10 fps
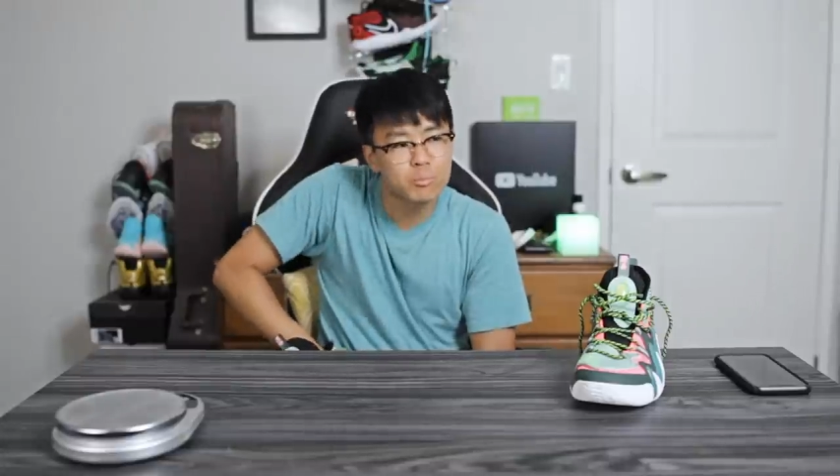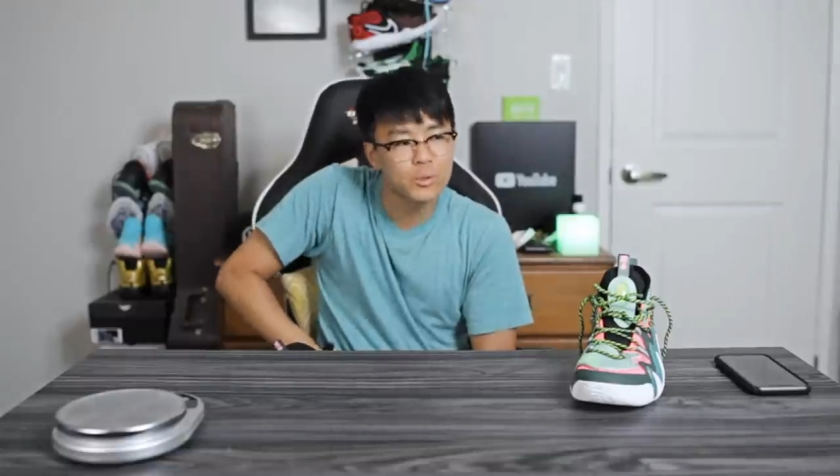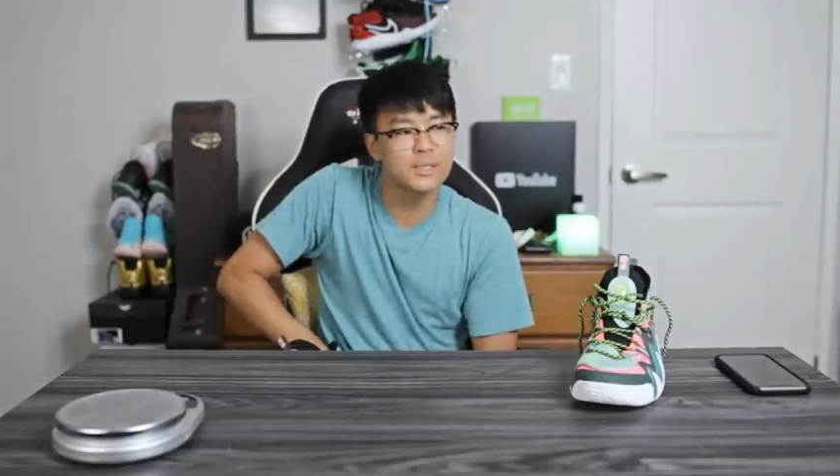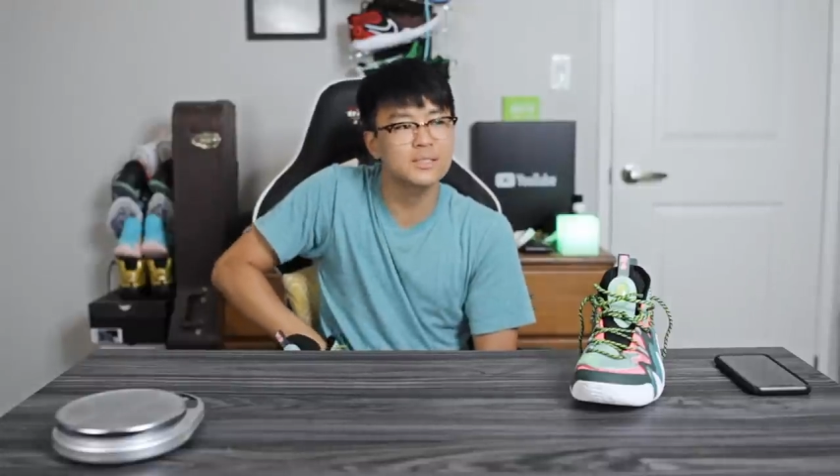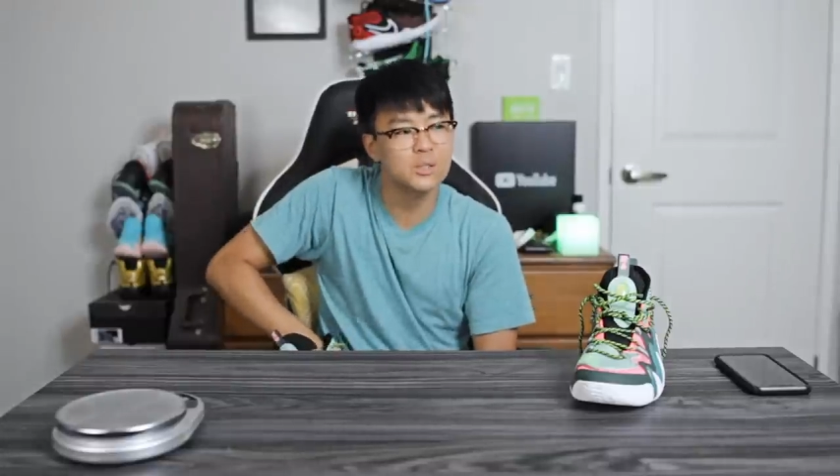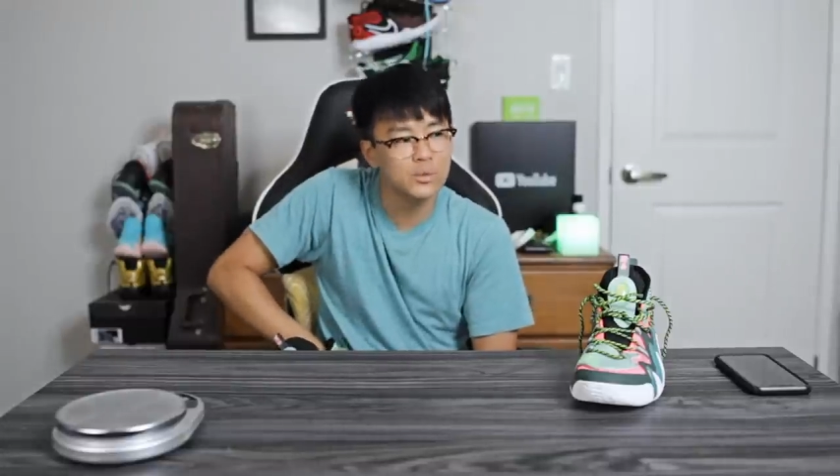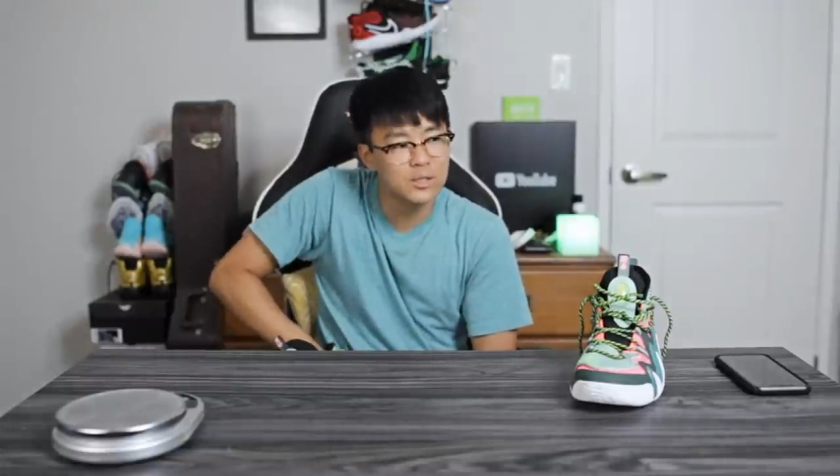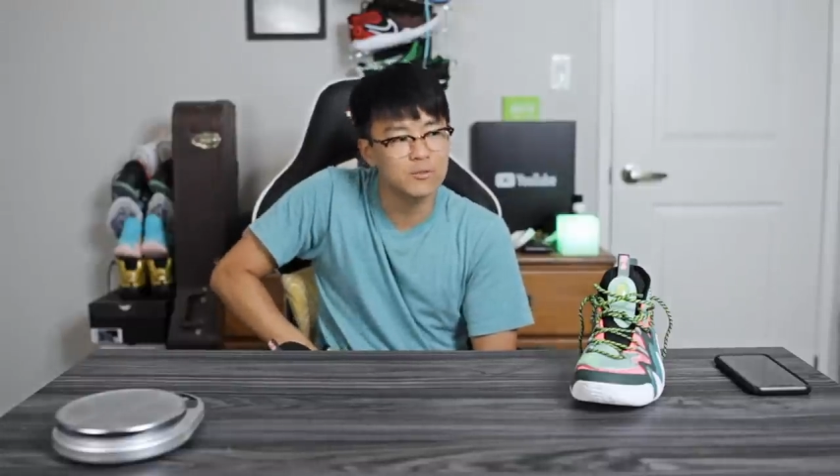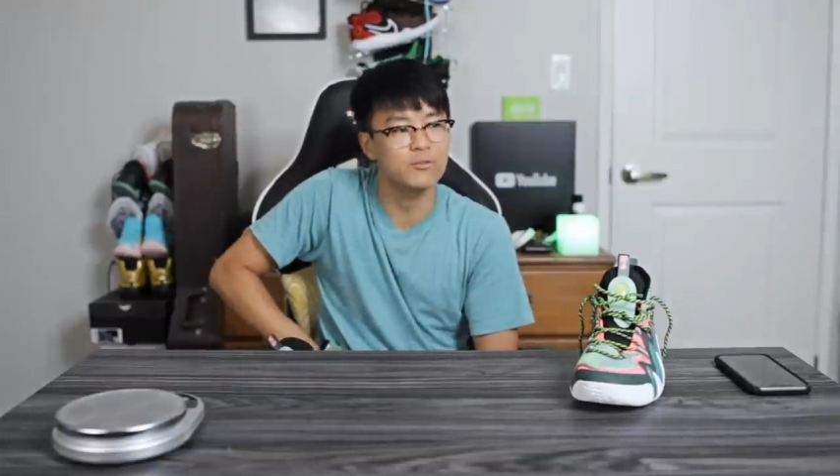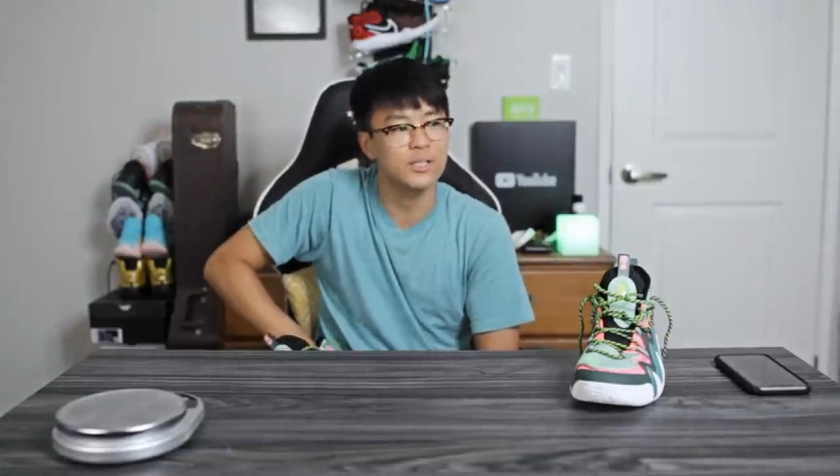press it
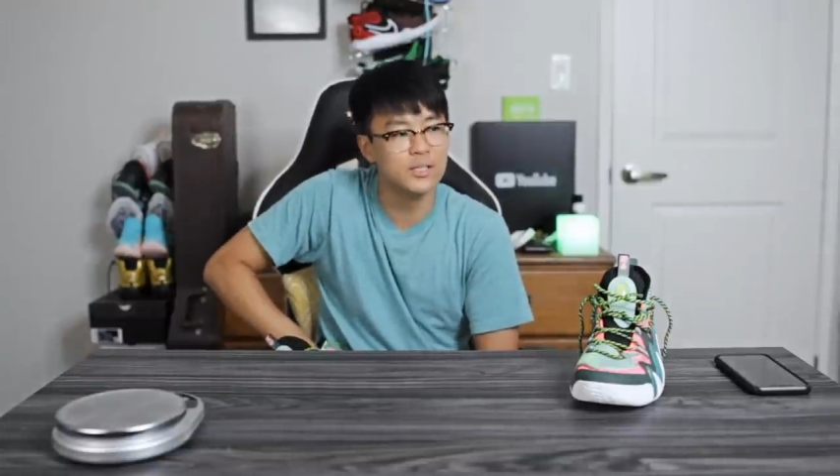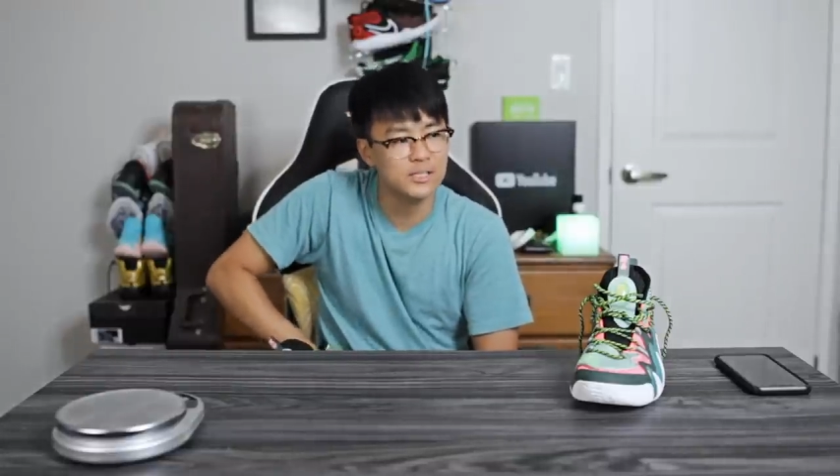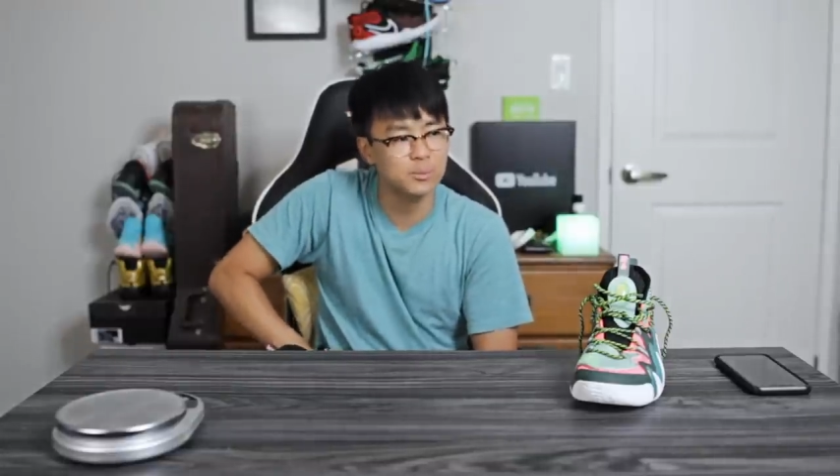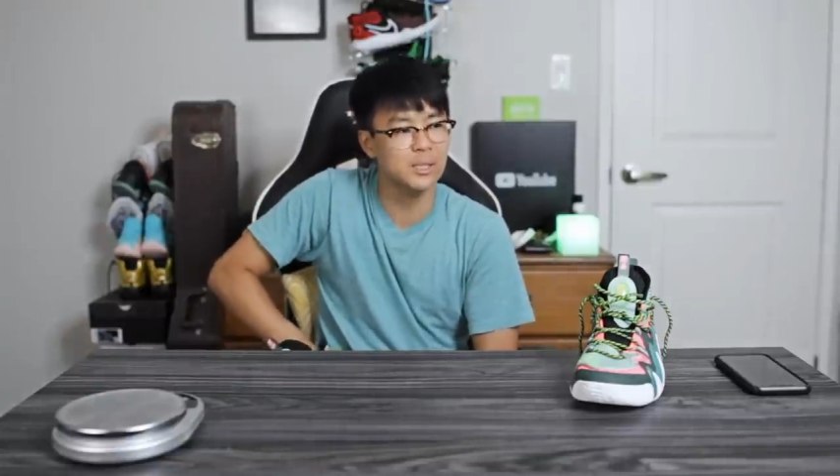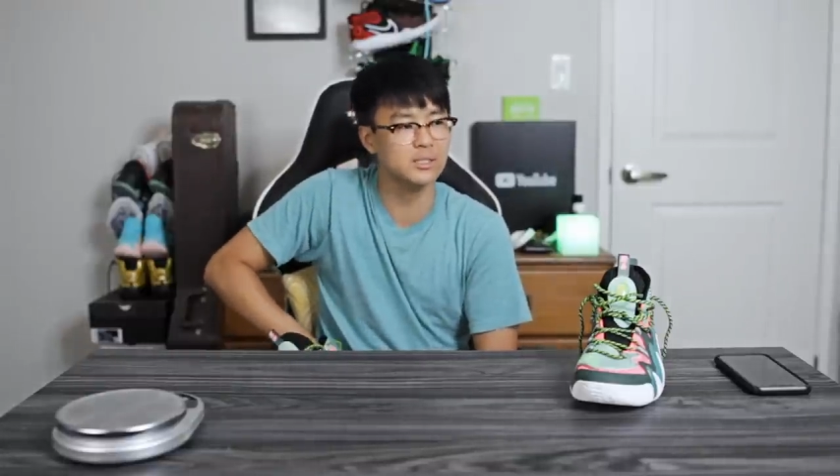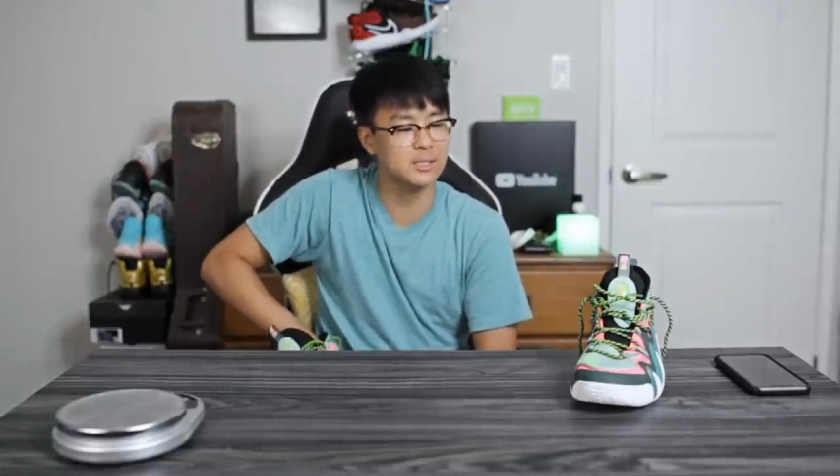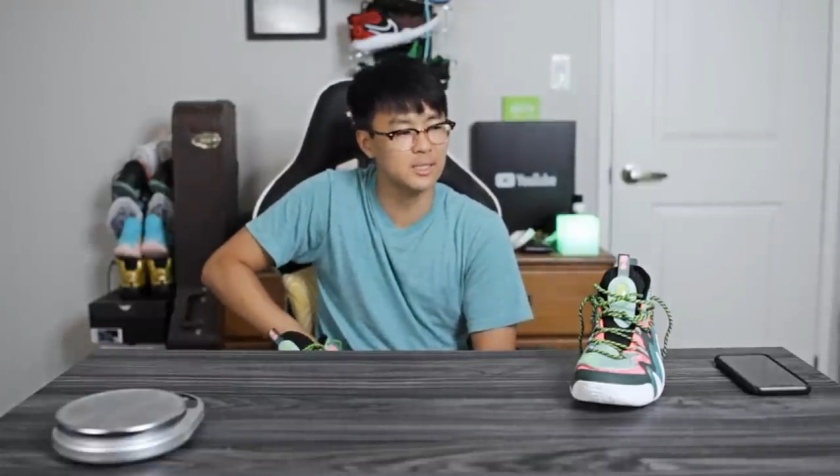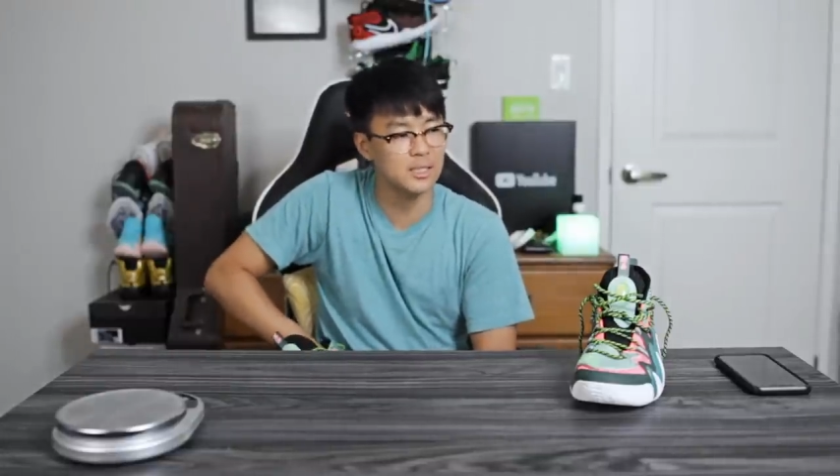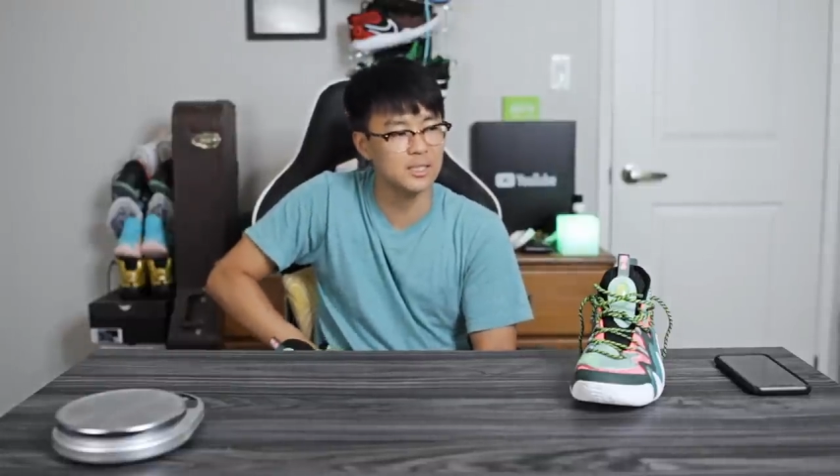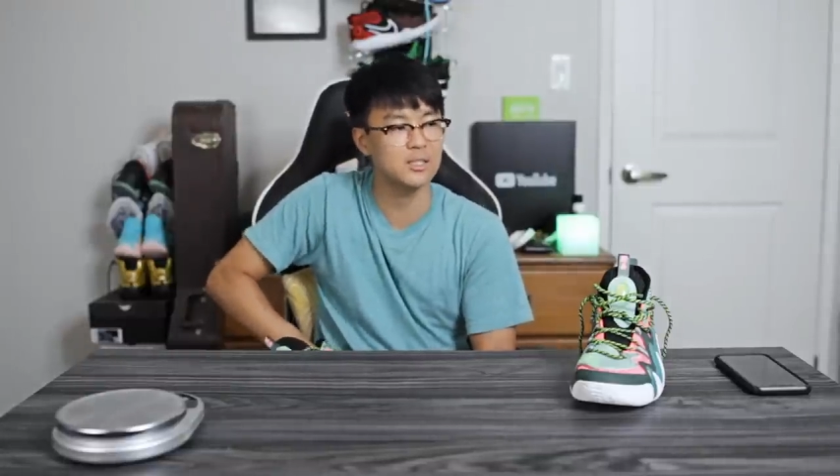with your finger especially
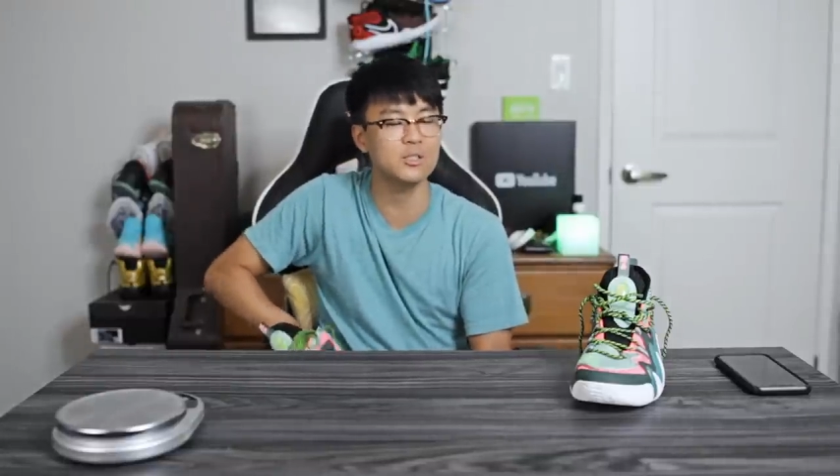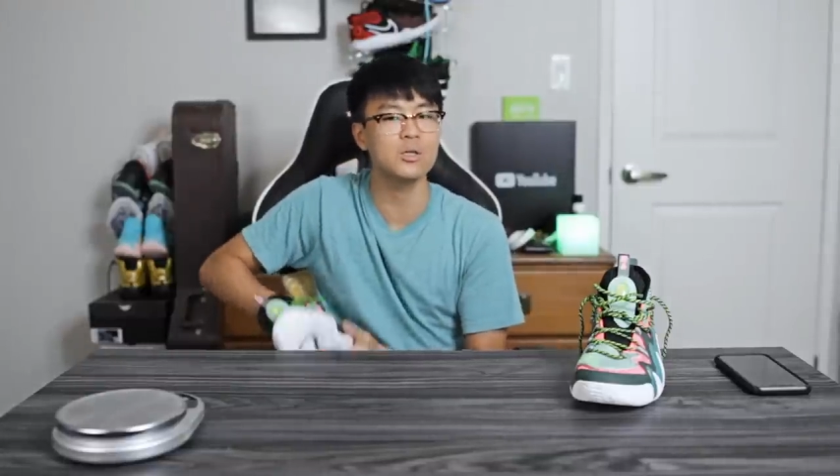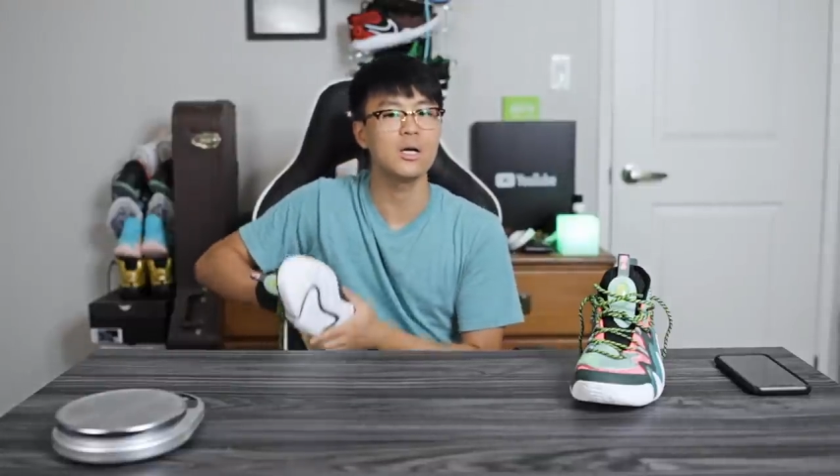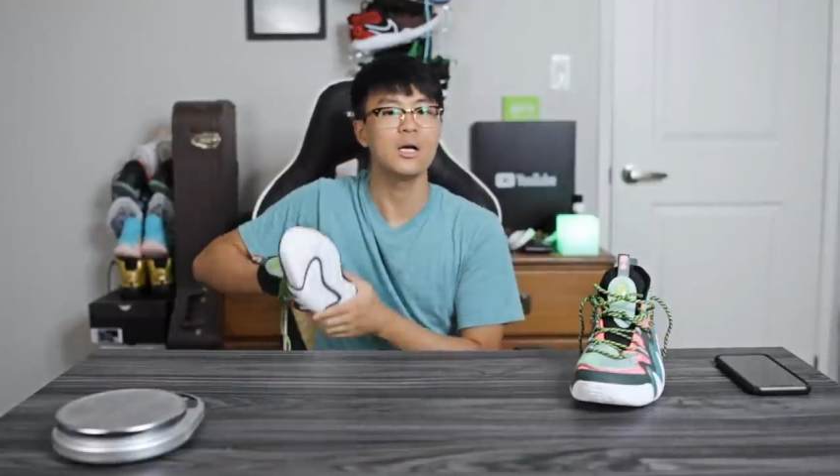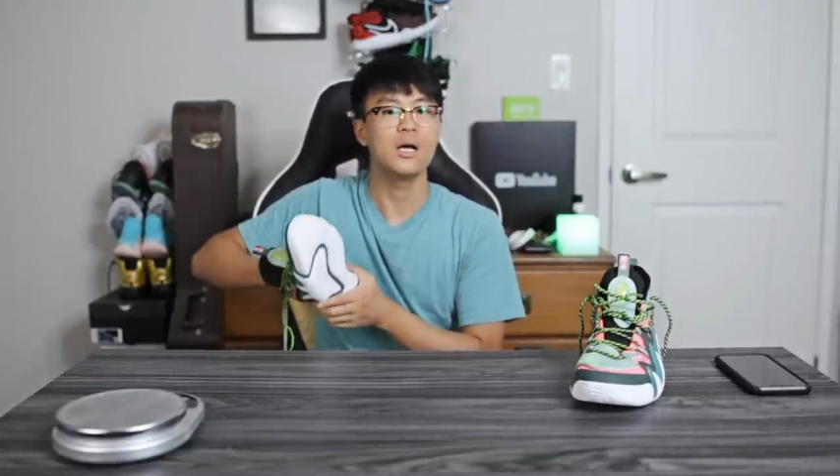in the heel